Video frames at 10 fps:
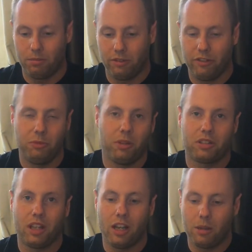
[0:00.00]
If the fish
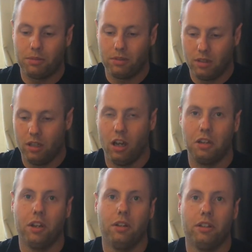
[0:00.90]
picks it up,
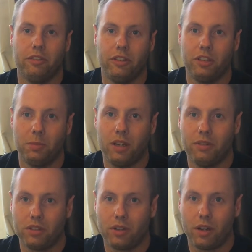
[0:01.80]
I know that the fish is playing
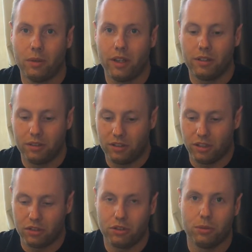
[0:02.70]
with it straight away because it's
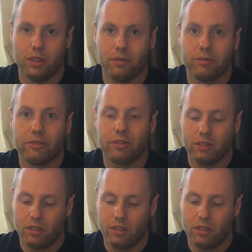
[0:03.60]
such a short length.